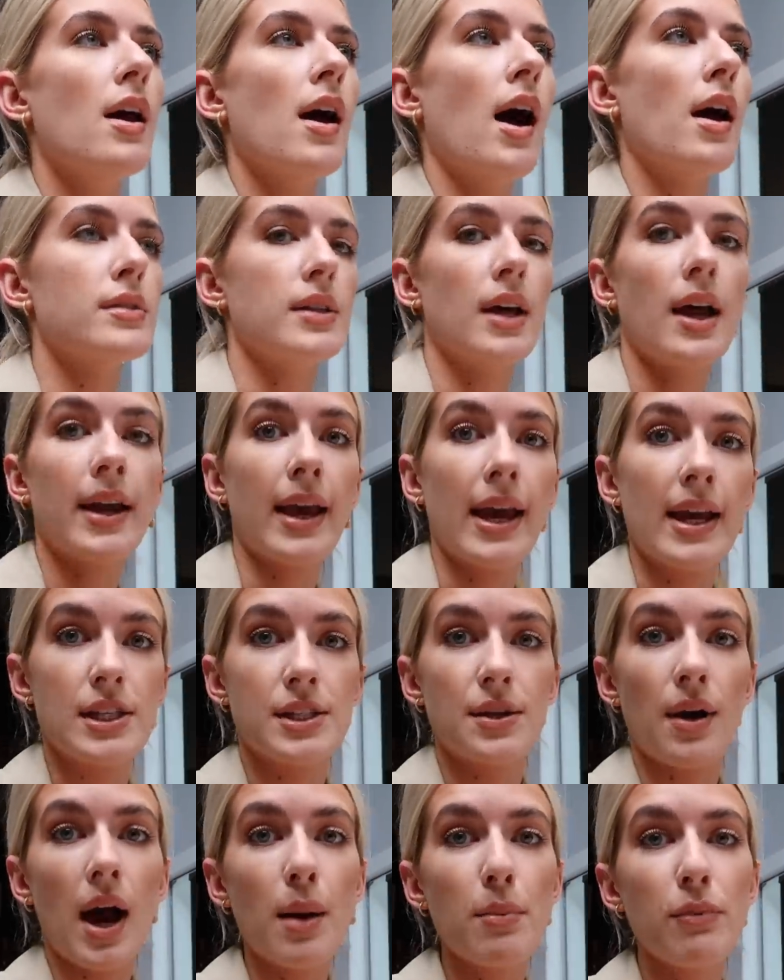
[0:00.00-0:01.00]
I was like, okay,
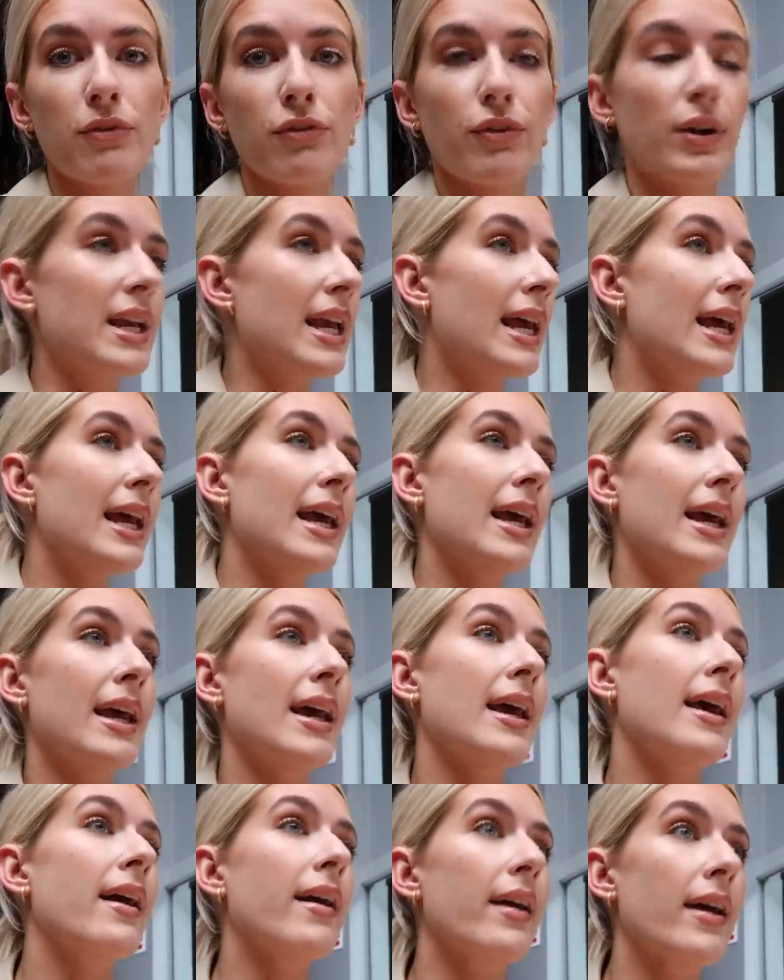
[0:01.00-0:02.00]
so I'm free
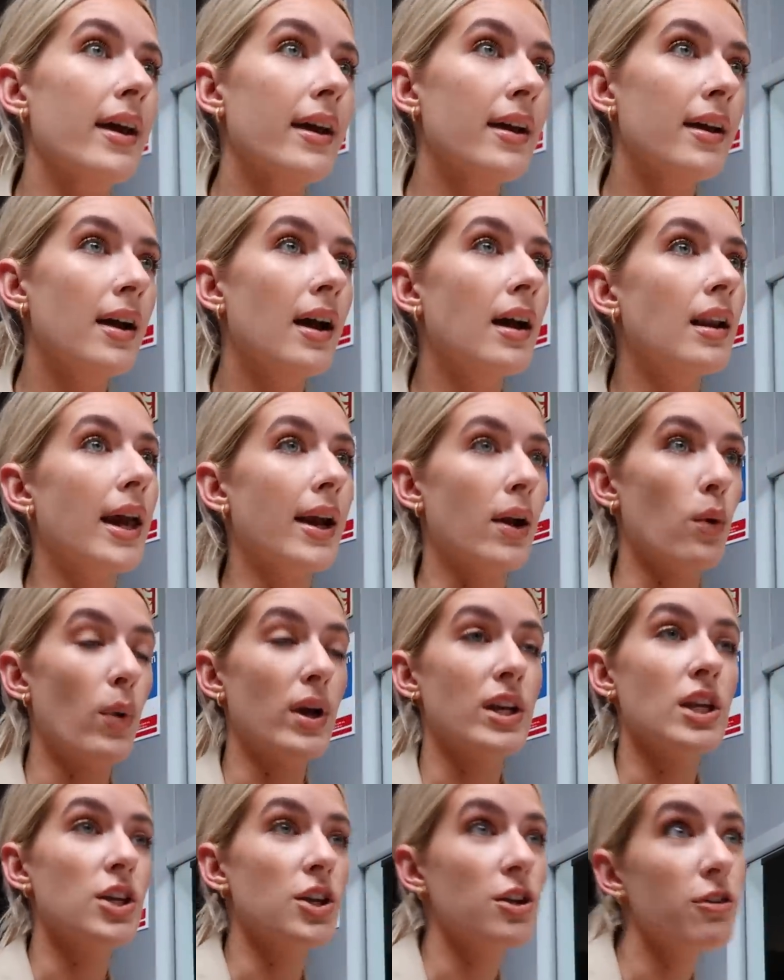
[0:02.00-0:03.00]
here. Like,
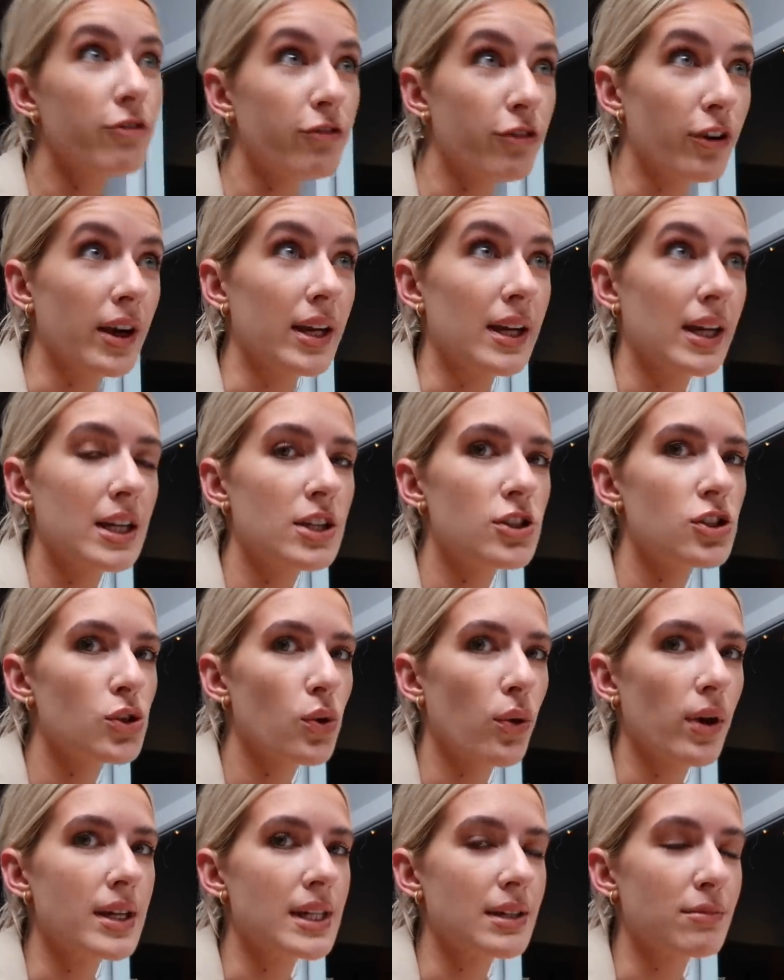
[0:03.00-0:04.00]
when are you free? And he just
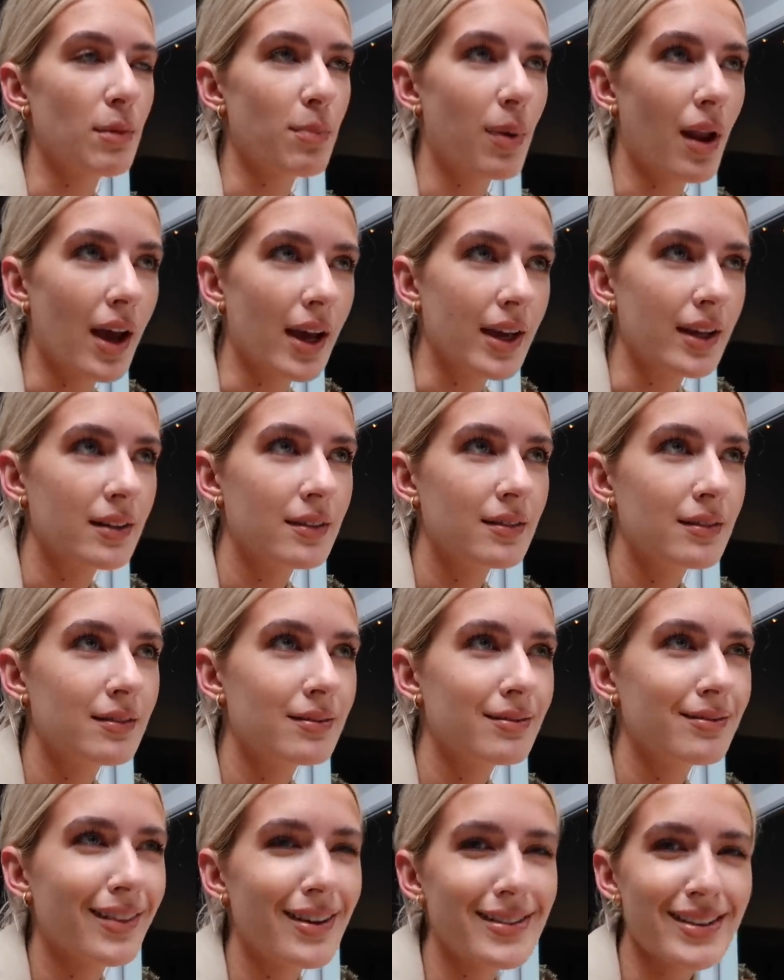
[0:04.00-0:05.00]
saw it and didn't reply.
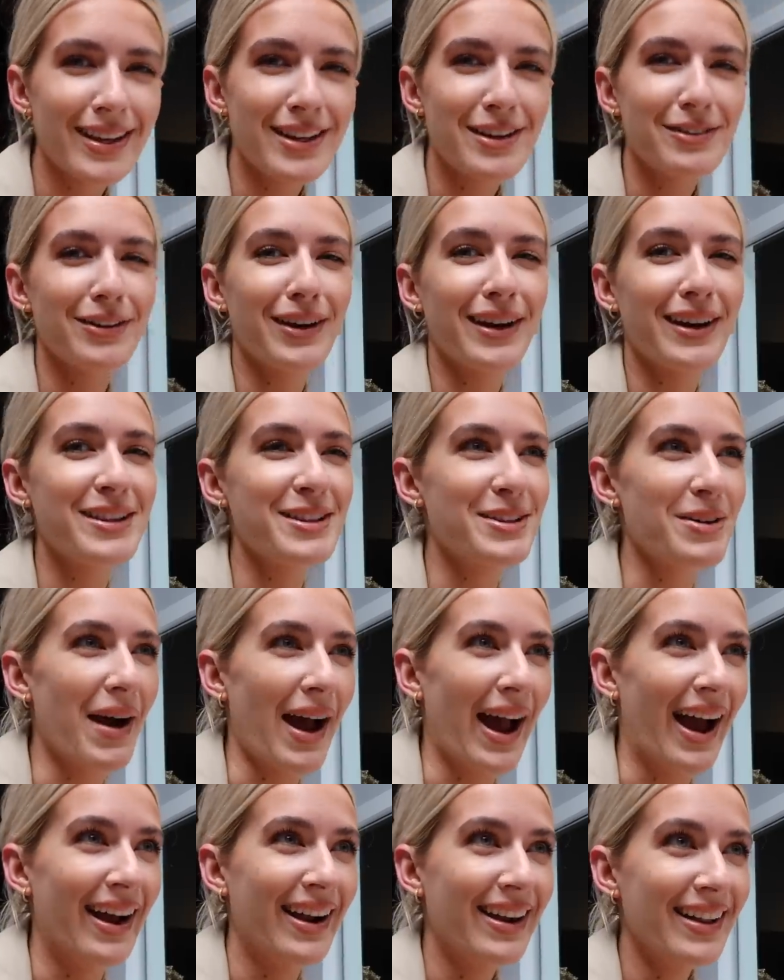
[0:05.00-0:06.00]
I was like, you fucking
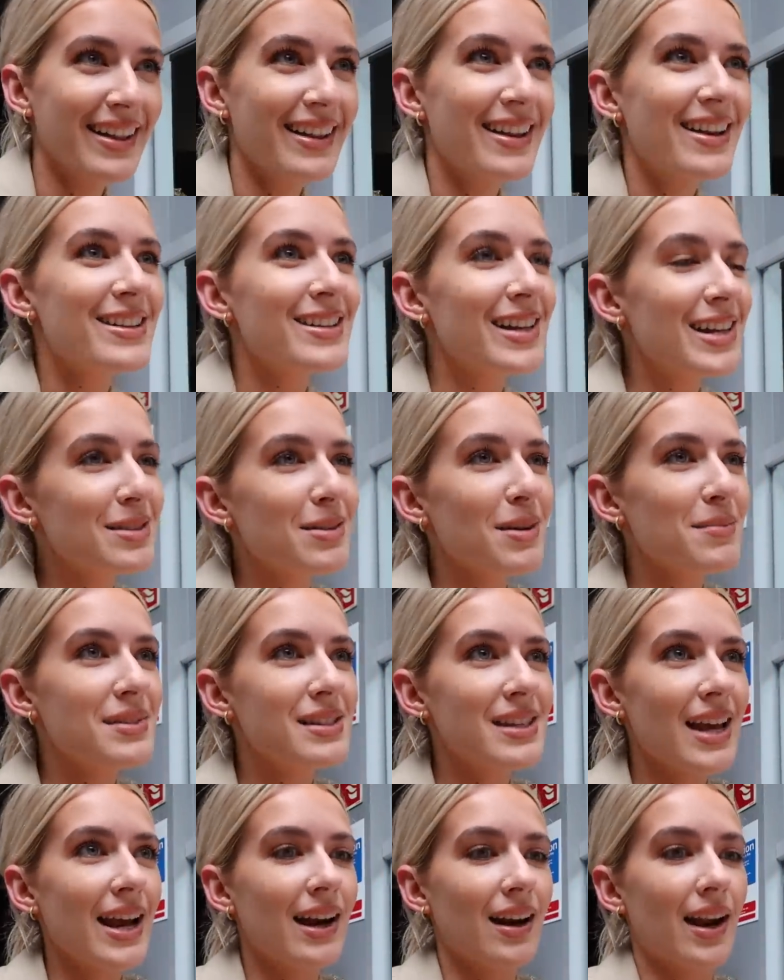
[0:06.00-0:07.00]
twat. So that's what I'm
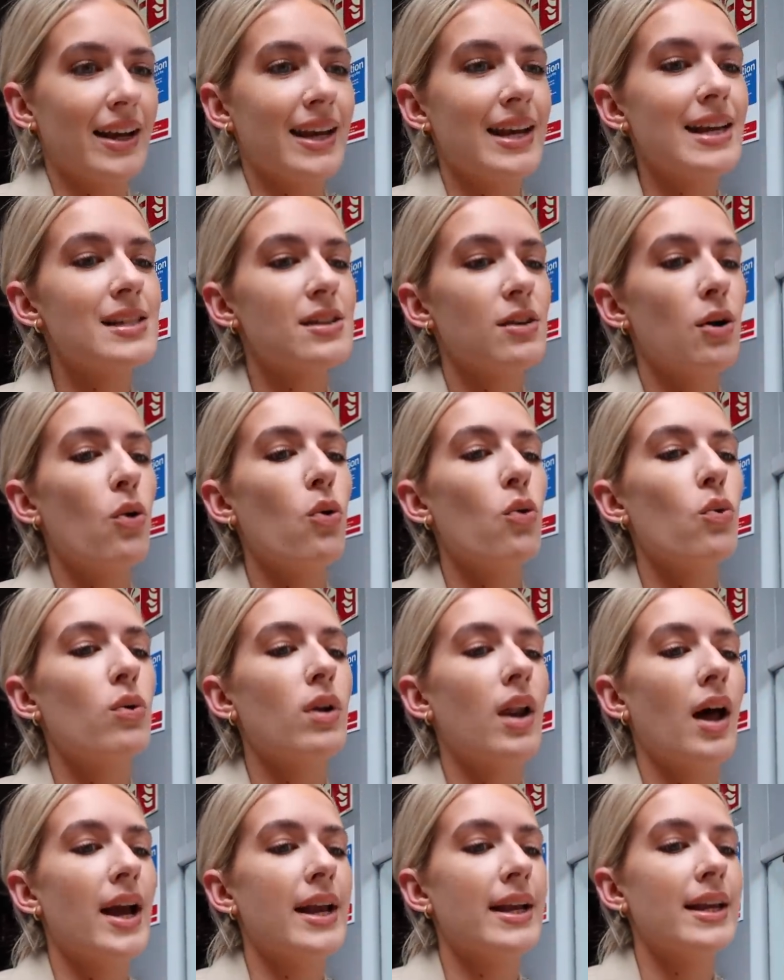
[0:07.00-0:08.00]
like saying. Like, he's all
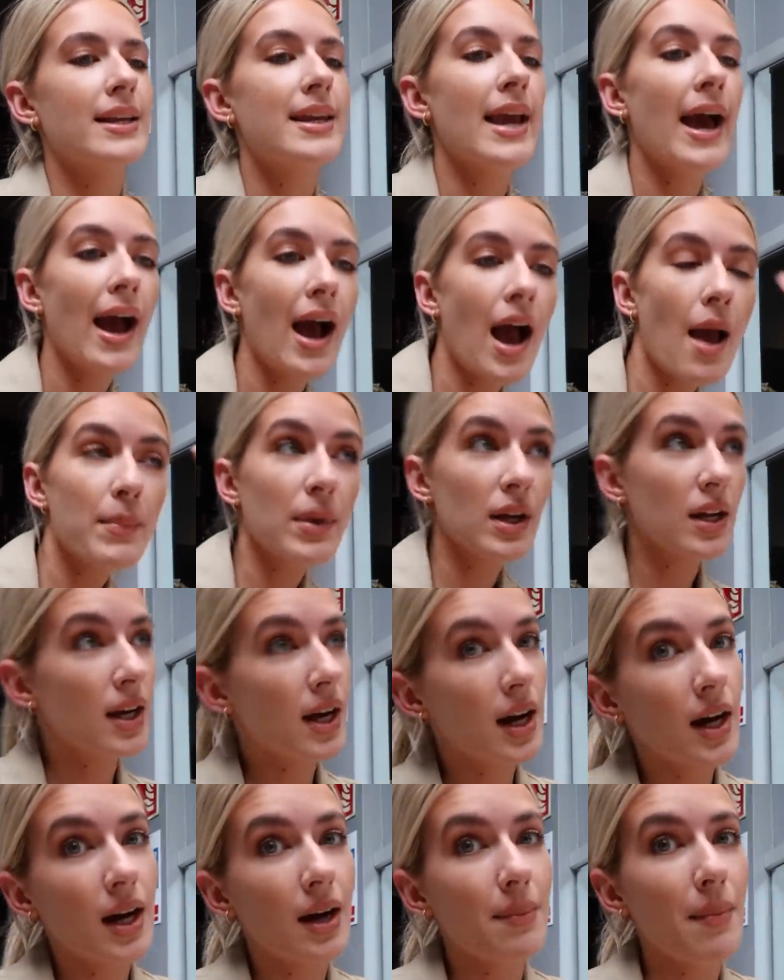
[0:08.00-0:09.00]
like, yeah, I'm gonna
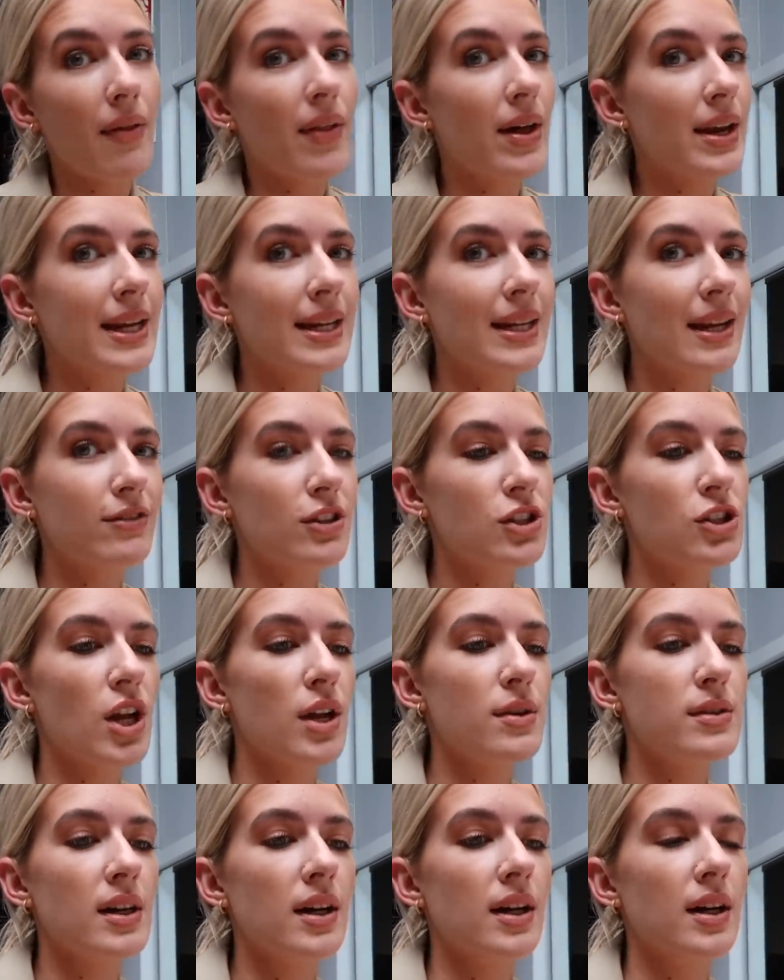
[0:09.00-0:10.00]
come, and then he never
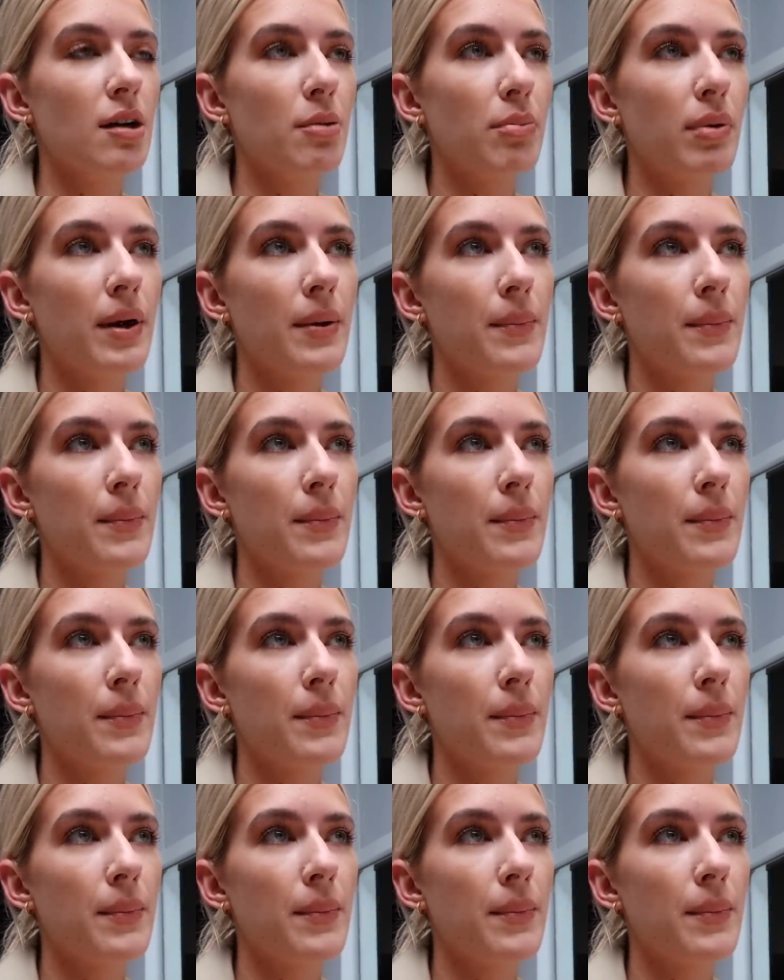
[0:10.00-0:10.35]
shows up.